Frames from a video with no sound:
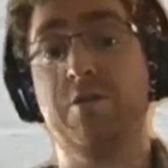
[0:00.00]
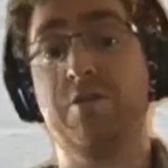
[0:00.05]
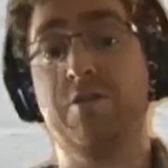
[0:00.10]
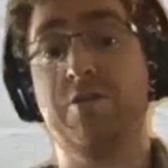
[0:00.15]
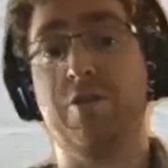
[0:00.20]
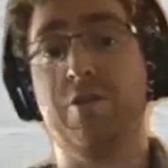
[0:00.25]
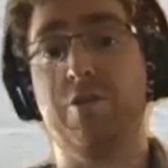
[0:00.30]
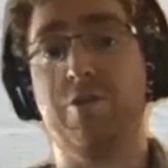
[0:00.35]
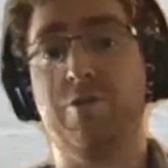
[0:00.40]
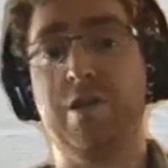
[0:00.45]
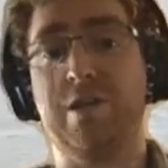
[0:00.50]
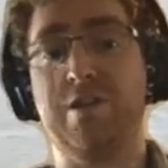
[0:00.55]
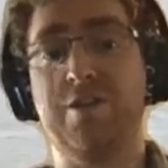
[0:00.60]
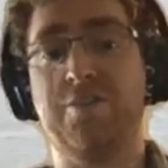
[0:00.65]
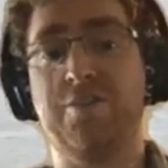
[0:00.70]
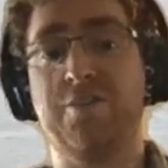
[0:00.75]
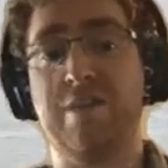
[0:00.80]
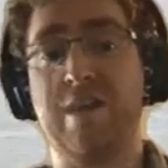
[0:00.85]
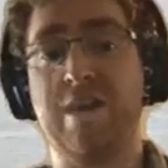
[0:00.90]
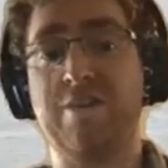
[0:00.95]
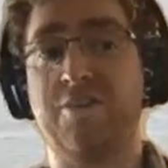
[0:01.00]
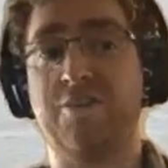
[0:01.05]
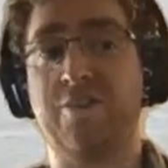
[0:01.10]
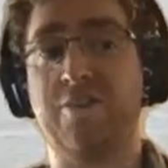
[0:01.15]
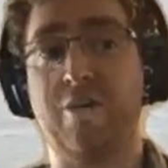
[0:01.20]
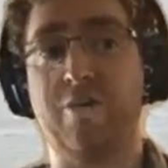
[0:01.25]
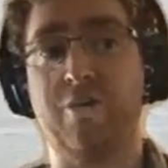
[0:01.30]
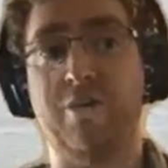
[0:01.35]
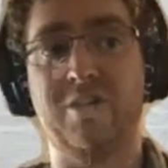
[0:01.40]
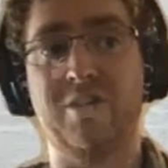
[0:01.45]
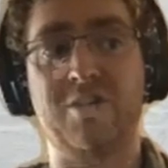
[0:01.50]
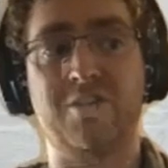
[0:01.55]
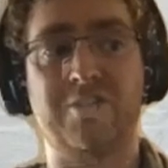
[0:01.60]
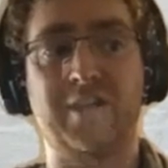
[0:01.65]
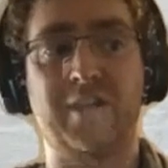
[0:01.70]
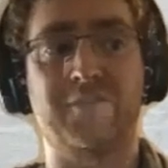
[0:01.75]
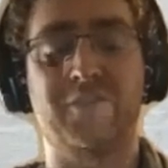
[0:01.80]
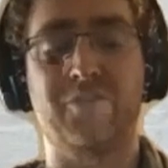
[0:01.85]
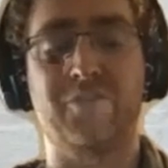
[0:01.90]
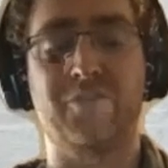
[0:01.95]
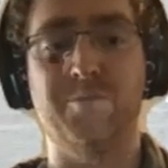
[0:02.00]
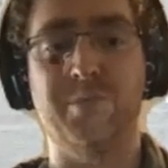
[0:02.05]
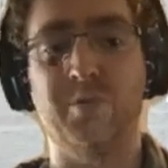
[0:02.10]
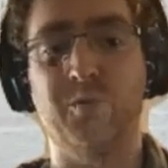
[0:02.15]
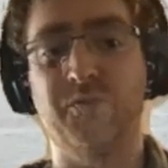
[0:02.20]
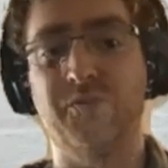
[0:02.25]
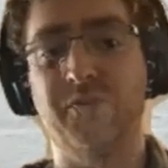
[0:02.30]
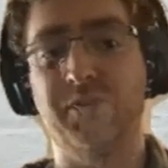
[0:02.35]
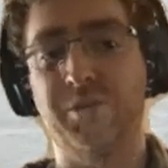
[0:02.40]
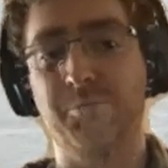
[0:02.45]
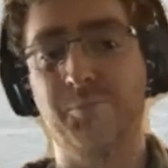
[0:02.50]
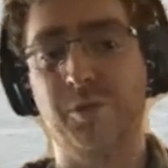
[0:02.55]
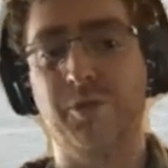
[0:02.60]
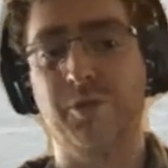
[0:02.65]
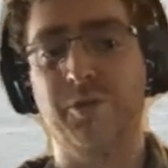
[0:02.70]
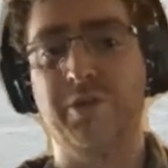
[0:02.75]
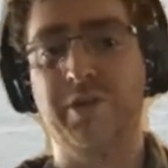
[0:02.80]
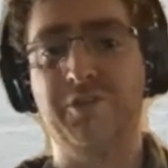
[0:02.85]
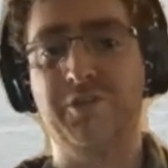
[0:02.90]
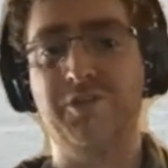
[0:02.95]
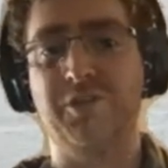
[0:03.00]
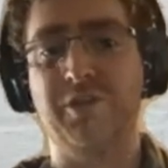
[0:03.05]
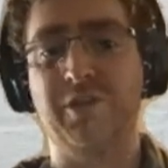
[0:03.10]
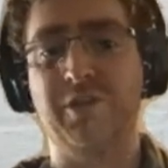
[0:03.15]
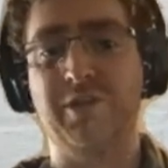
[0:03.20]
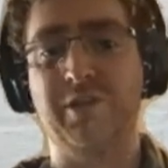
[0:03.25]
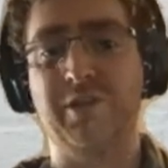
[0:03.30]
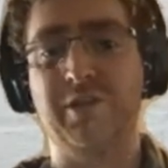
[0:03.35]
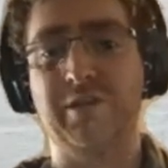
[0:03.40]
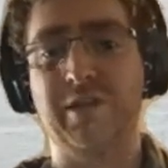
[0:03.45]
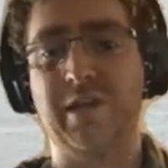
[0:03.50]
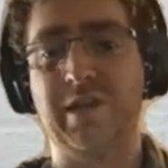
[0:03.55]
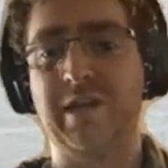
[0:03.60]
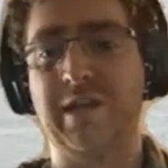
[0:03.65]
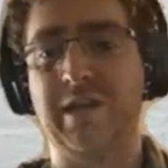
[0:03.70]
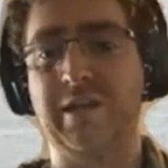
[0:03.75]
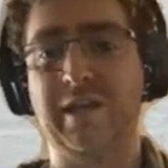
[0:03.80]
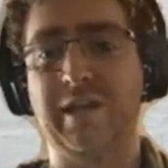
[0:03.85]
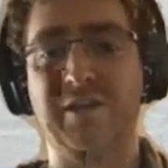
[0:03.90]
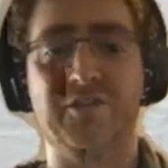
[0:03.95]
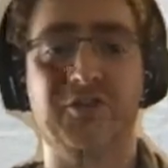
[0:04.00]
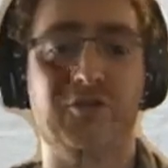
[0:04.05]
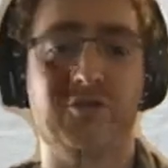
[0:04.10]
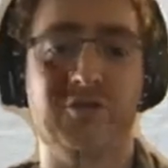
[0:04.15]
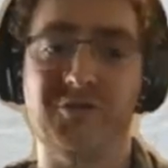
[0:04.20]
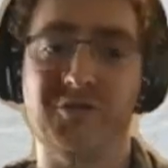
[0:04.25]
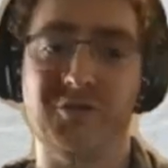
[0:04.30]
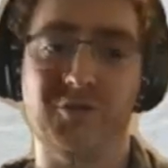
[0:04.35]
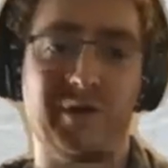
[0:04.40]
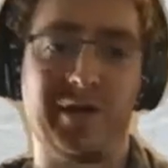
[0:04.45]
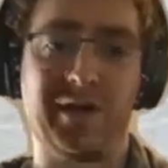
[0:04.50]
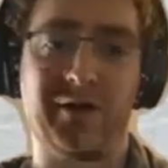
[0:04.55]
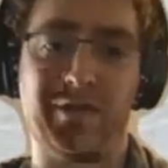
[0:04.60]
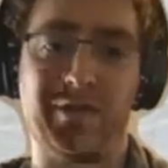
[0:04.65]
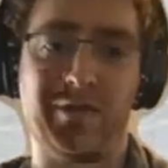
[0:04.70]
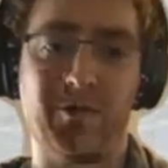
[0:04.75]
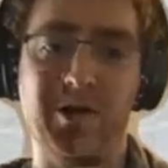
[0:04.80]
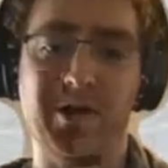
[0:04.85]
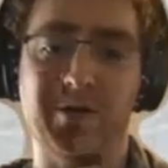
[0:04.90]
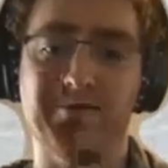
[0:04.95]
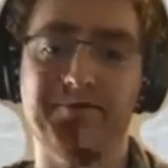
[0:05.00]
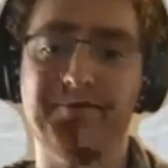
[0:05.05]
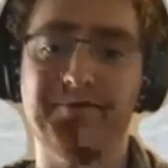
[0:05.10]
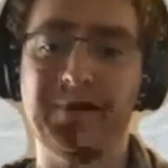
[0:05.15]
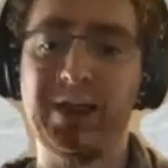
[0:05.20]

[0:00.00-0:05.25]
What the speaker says: So it doesn't necessarily just have to do builds and deploys. You can get it to do whatever you want.